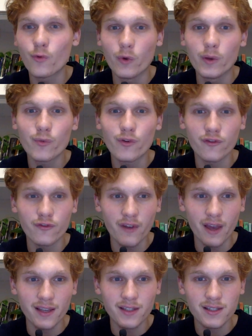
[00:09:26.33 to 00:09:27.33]
we
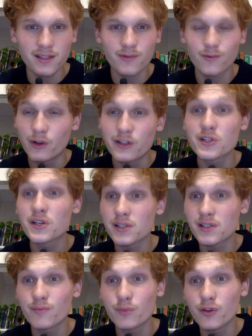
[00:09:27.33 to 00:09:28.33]
profess, which
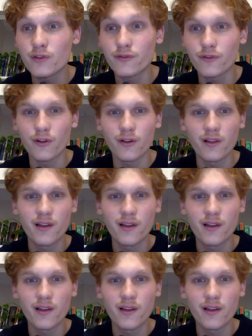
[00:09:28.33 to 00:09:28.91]
is beautiful.